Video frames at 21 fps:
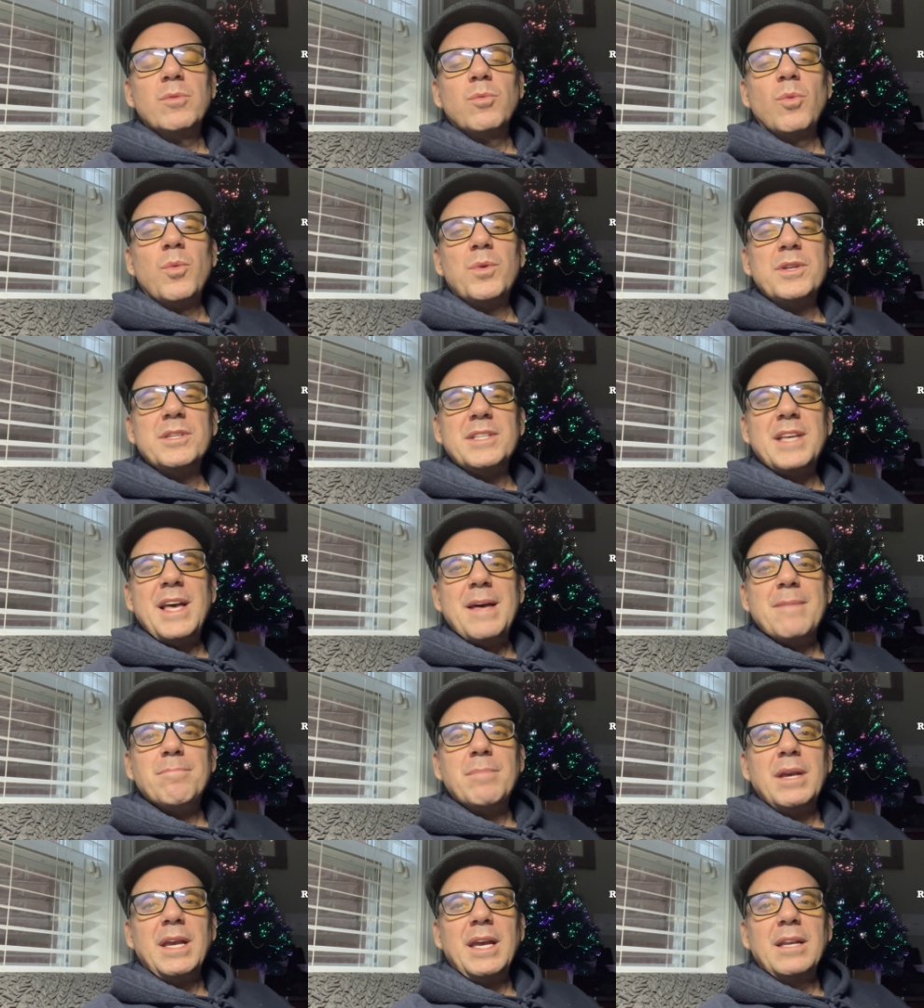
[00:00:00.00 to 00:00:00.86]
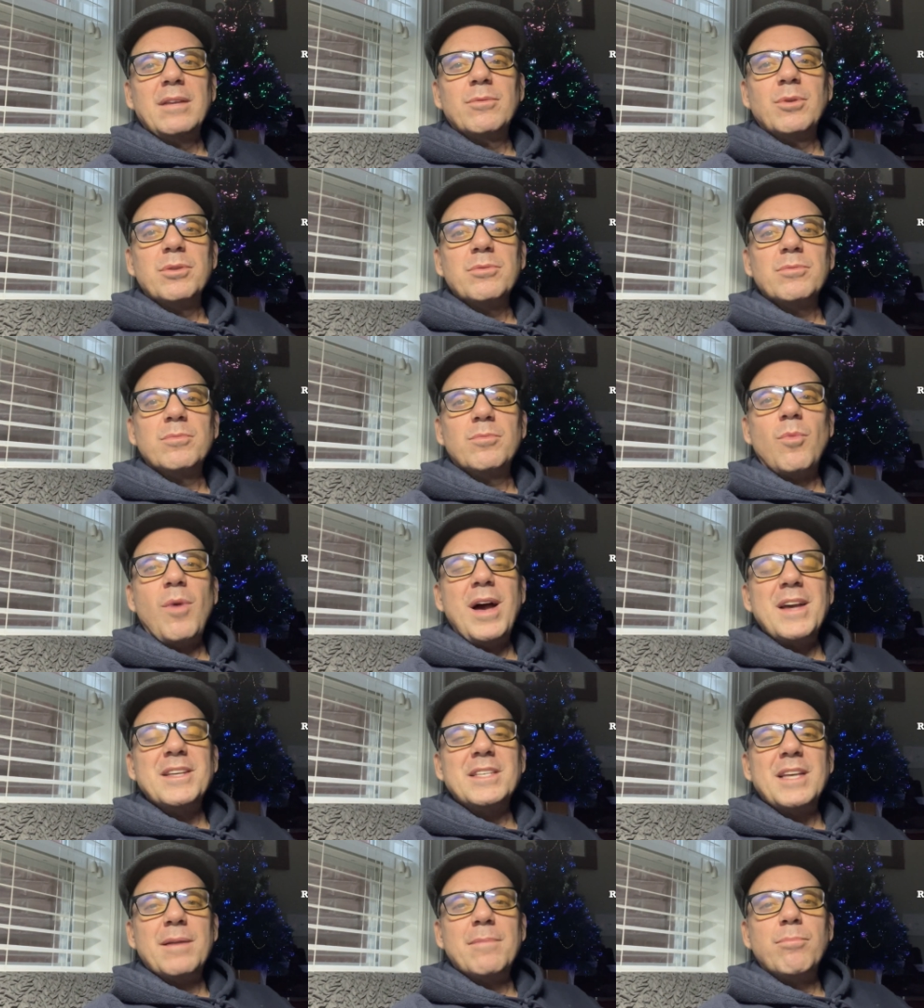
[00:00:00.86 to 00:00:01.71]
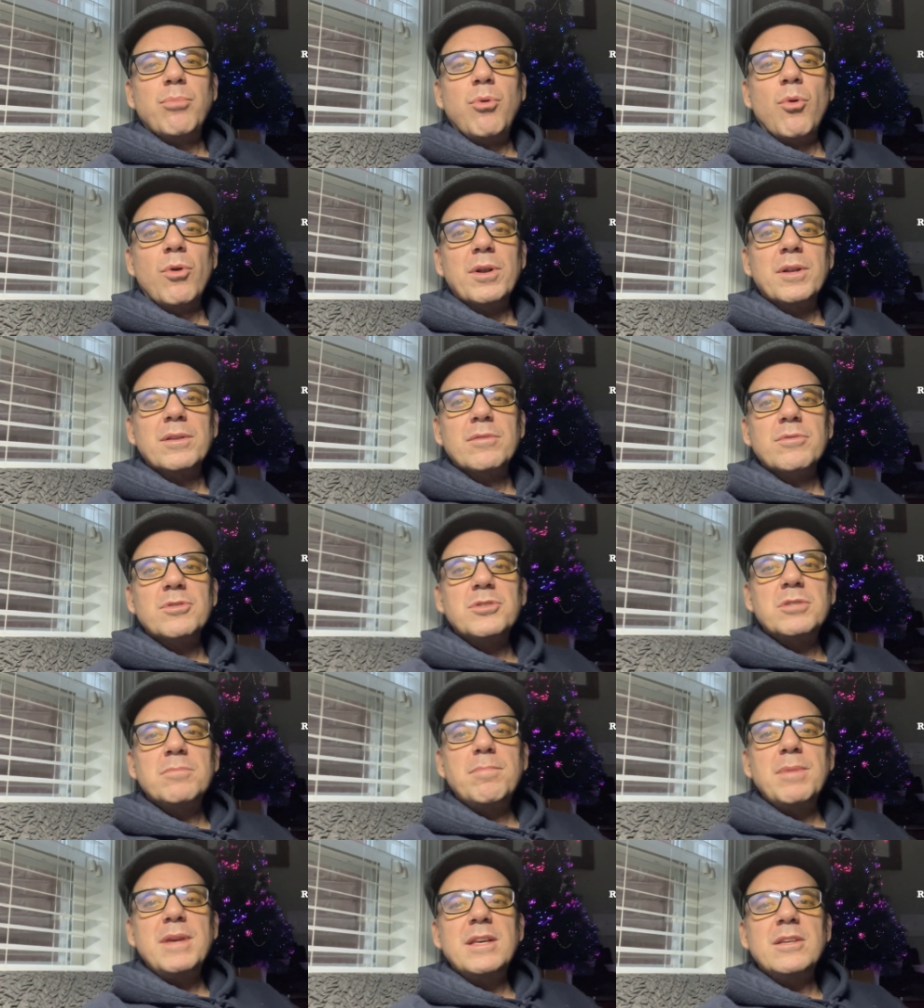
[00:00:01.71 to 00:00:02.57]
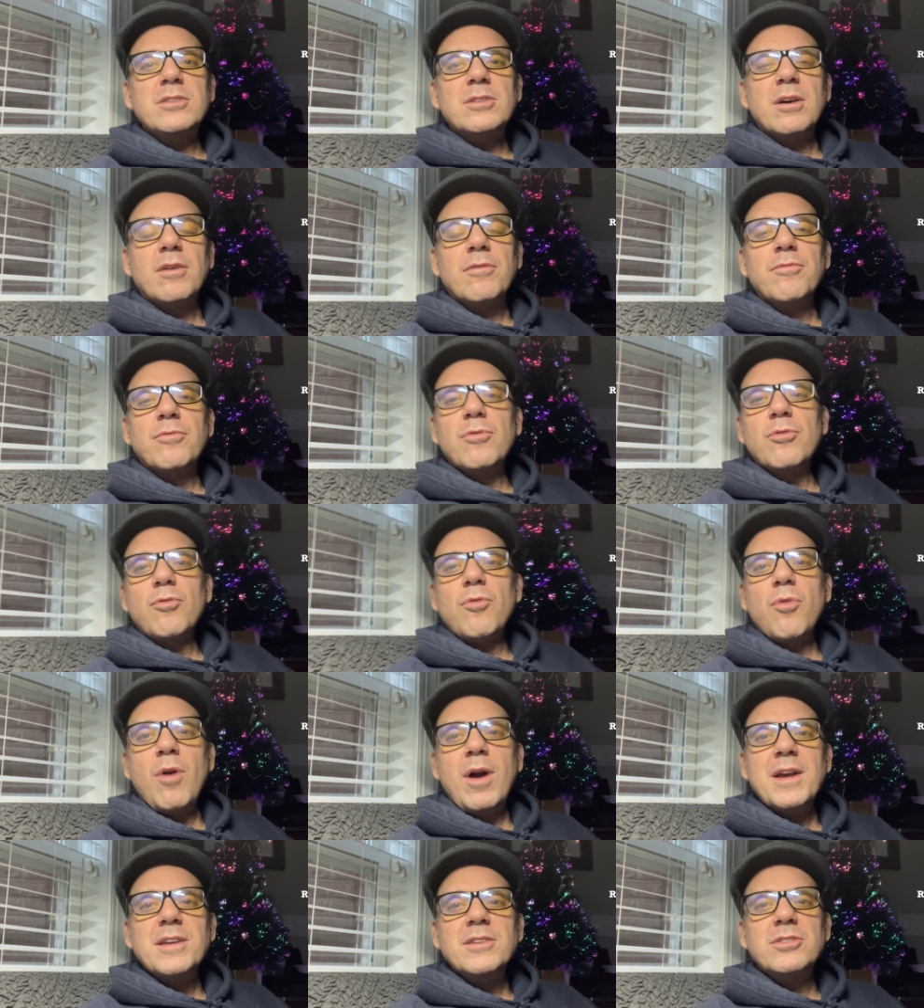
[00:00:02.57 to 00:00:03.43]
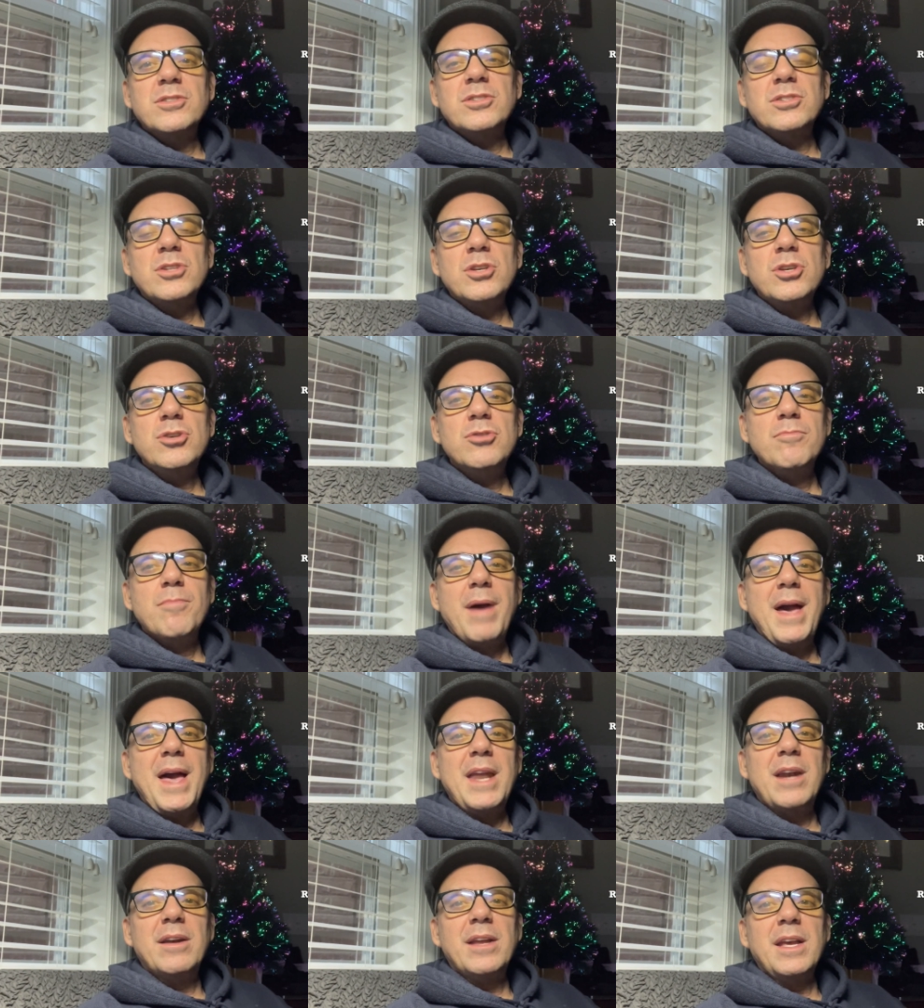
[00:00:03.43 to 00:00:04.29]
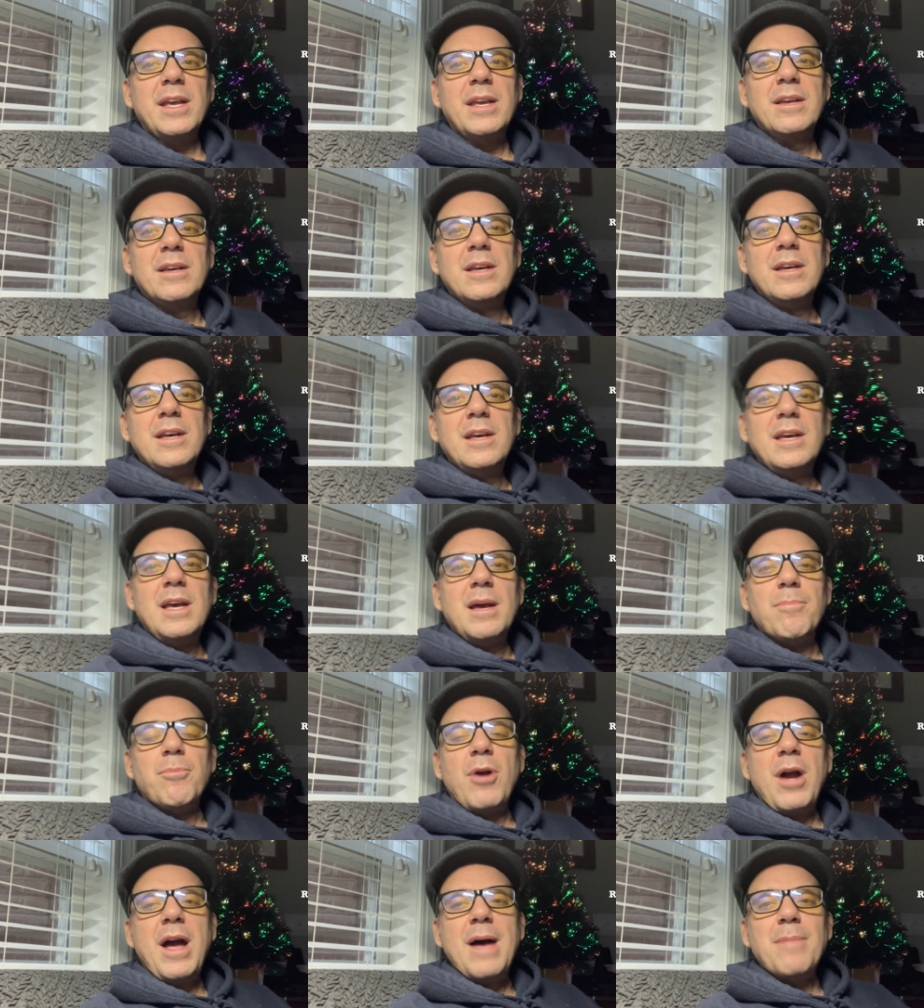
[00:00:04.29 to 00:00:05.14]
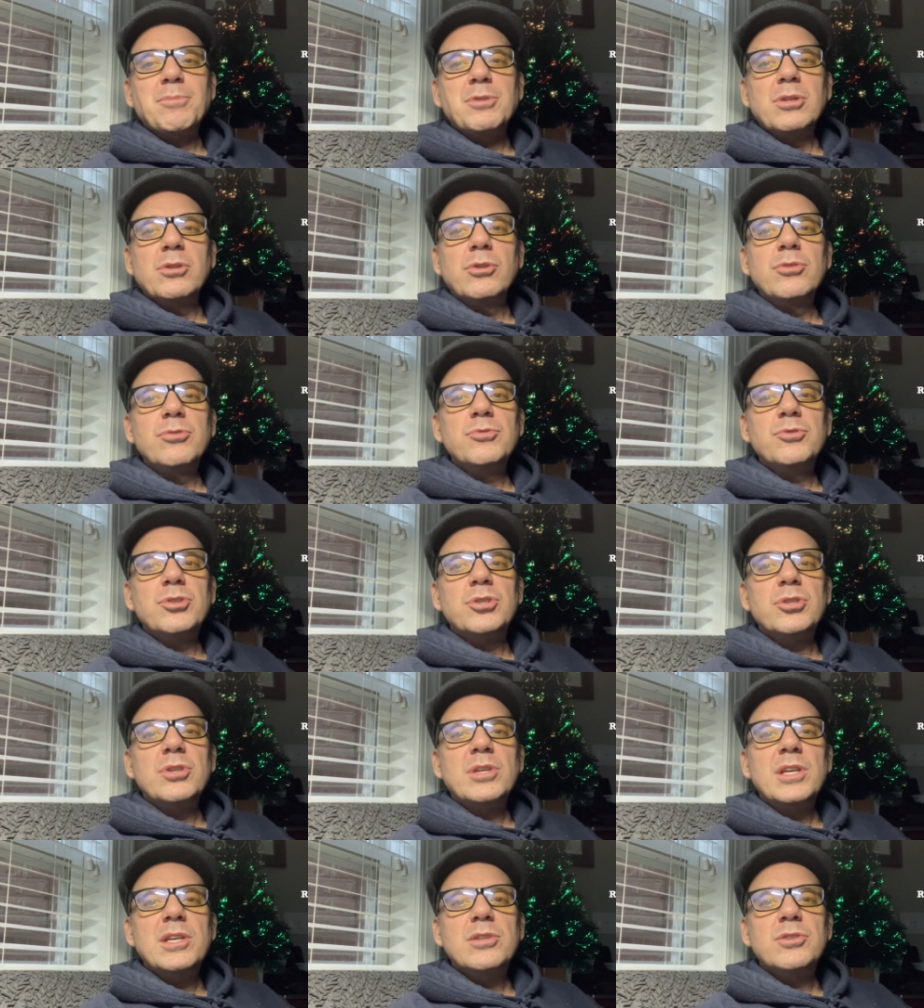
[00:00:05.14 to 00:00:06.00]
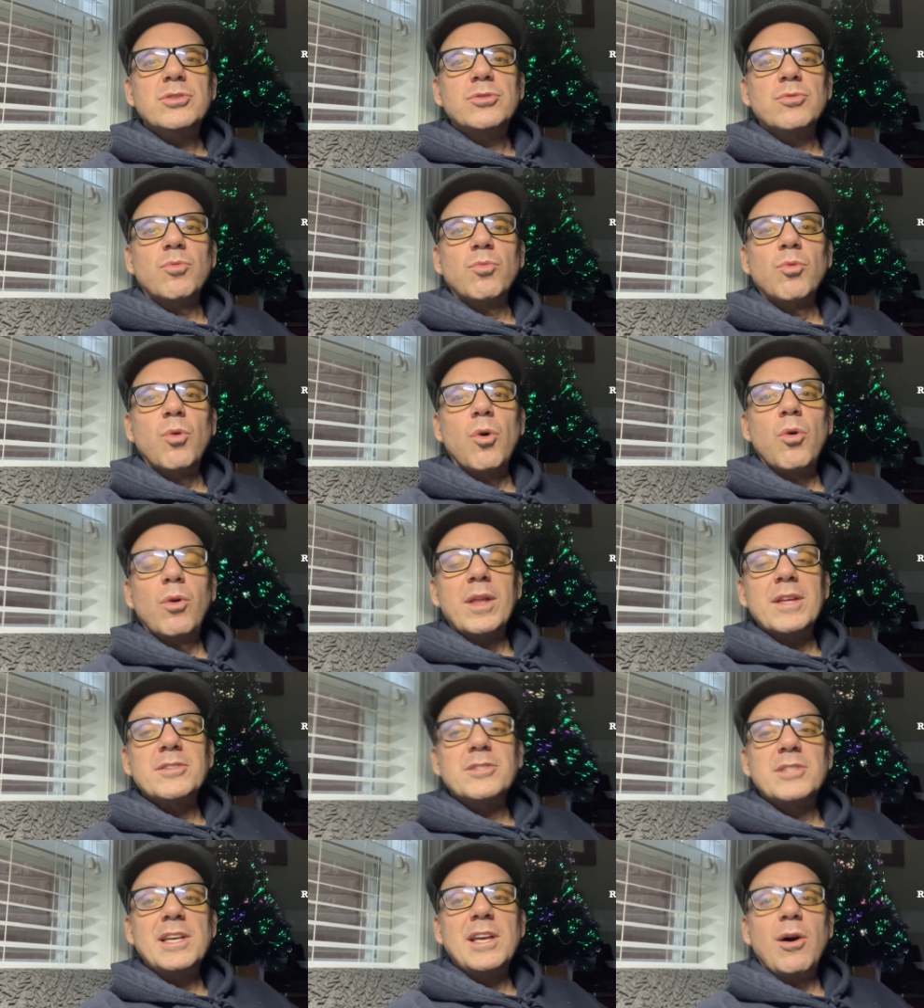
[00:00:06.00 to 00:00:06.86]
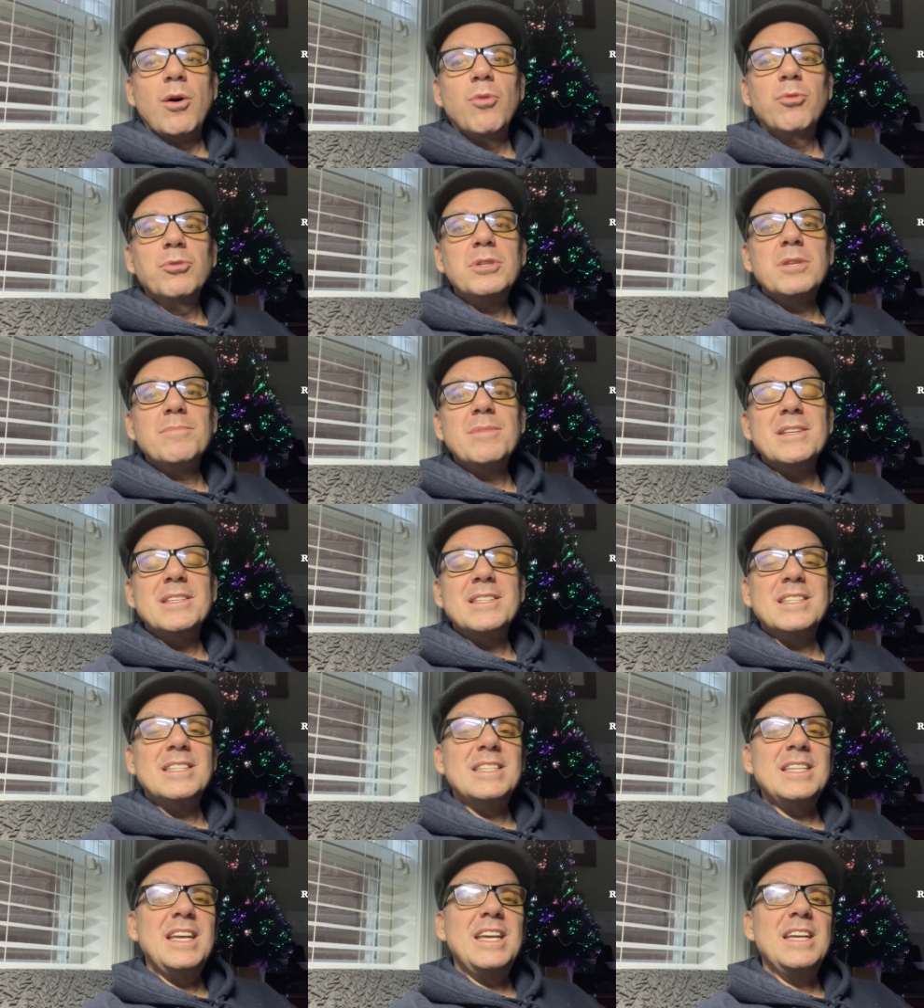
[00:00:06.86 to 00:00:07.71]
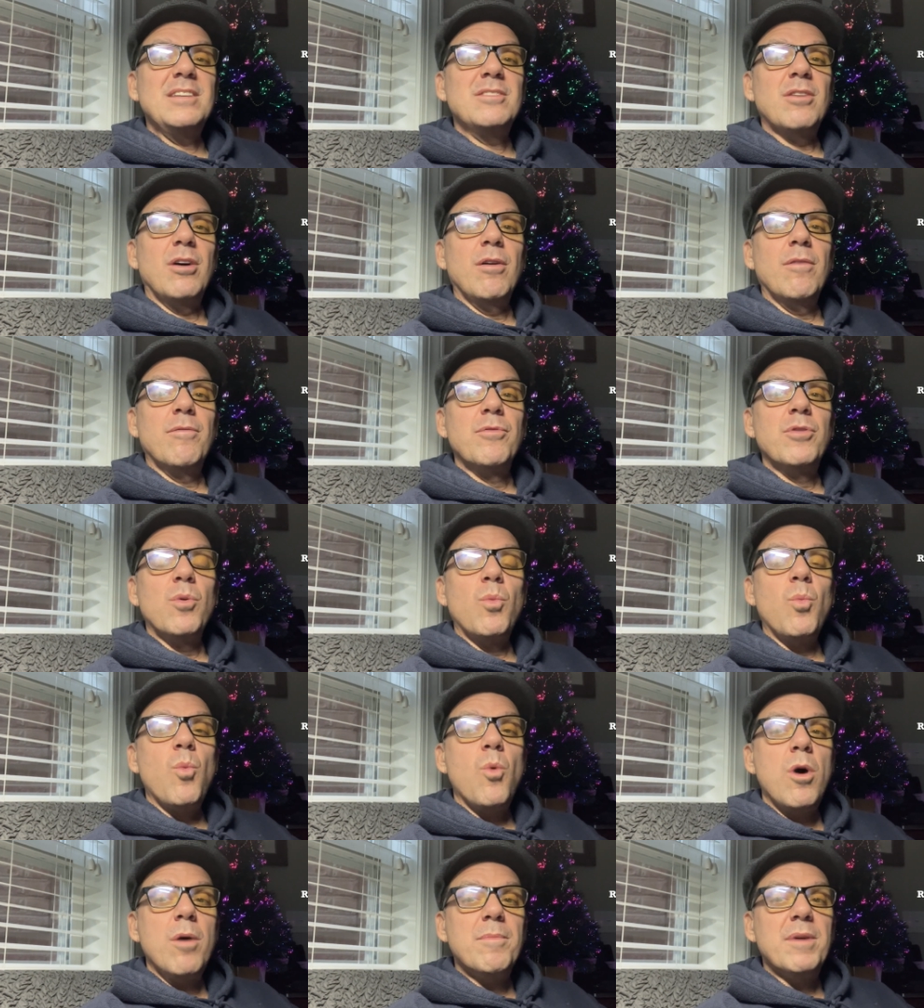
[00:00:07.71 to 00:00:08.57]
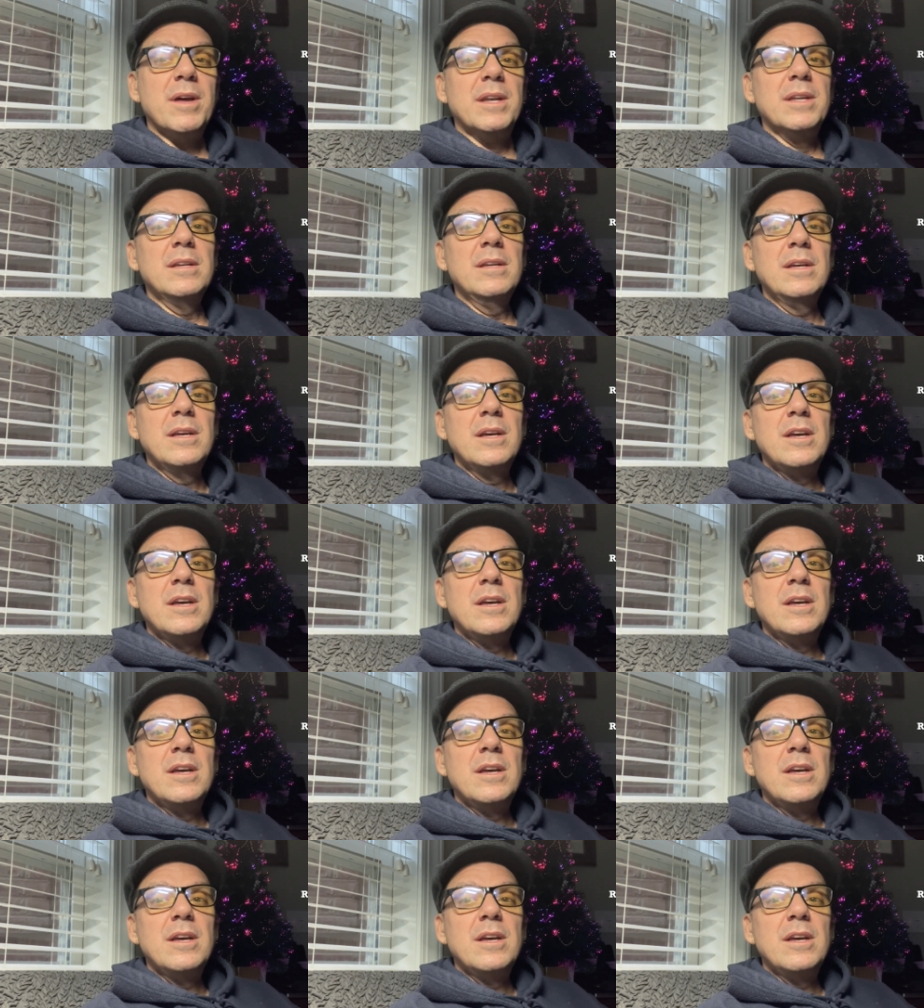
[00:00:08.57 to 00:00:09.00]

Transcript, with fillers: What does that mean? Well, why is that important? It speaks of Christ's humanity and perhaps alludes to his role as the ultimate seed of the woman,